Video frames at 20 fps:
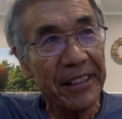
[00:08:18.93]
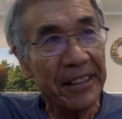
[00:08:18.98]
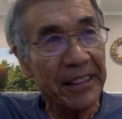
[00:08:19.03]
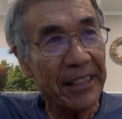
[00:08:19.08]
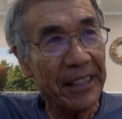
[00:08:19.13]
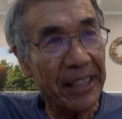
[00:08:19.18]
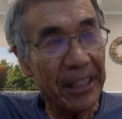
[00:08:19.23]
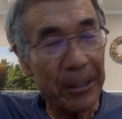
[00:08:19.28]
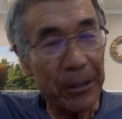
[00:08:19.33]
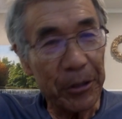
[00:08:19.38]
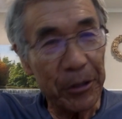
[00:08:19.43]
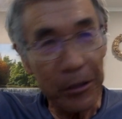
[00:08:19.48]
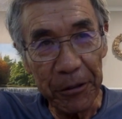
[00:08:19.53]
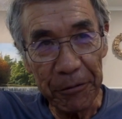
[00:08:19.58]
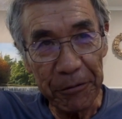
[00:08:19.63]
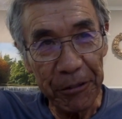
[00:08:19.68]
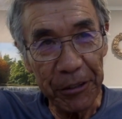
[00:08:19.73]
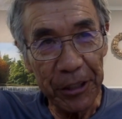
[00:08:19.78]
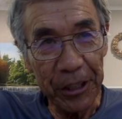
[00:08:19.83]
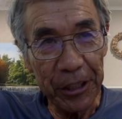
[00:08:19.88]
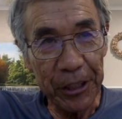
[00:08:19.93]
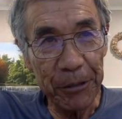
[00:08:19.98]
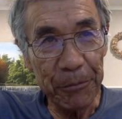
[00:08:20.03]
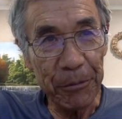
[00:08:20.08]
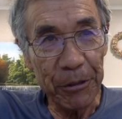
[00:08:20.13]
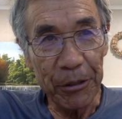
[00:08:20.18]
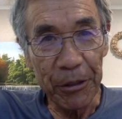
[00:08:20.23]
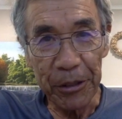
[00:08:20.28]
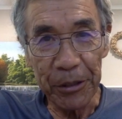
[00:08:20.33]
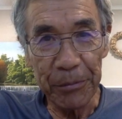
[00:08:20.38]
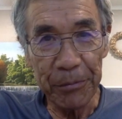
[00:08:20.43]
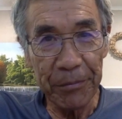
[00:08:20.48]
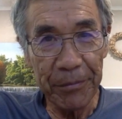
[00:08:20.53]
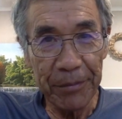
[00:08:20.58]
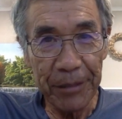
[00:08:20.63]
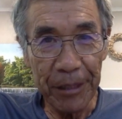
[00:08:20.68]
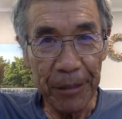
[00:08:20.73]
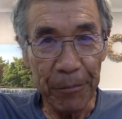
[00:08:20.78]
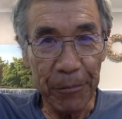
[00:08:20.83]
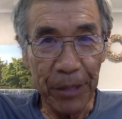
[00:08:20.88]
I couldn't finish it because
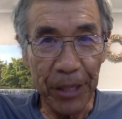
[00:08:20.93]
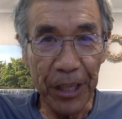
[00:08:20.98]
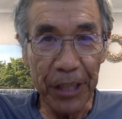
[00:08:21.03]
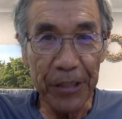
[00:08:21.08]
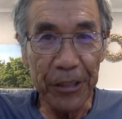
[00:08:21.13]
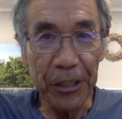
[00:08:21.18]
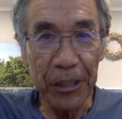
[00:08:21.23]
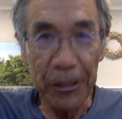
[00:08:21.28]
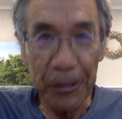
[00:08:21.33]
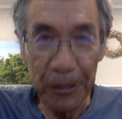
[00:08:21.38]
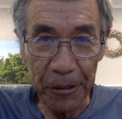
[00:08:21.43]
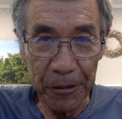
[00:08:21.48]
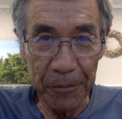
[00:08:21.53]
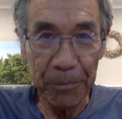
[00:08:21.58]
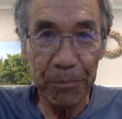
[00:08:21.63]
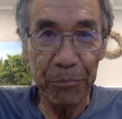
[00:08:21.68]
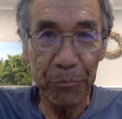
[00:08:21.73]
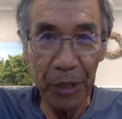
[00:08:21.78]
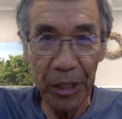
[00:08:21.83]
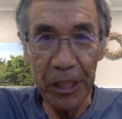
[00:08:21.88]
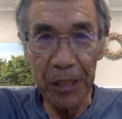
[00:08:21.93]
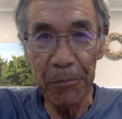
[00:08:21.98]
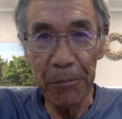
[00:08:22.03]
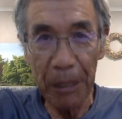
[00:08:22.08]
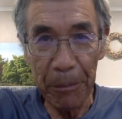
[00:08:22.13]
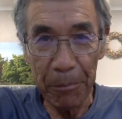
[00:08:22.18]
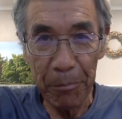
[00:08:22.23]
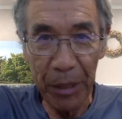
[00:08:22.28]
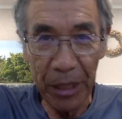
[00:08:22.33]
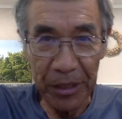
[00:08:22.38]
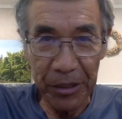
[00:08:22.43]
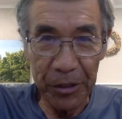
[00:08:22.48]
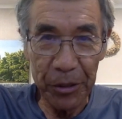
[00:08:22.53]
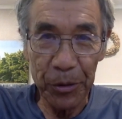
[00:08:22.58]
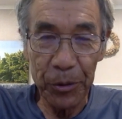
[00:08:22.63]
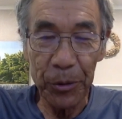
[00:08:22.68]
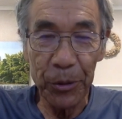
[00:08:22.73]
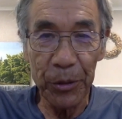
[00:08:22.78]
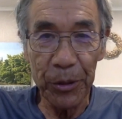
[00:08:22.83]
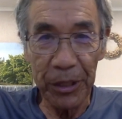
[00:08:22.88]
I'm lazy to piece by piece to
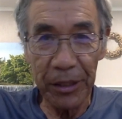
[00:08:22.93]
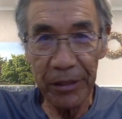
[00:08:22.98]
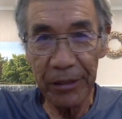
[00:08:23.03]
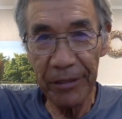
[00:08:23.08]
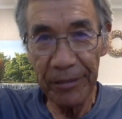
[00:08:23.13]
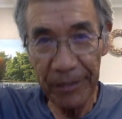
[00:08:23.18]
do it,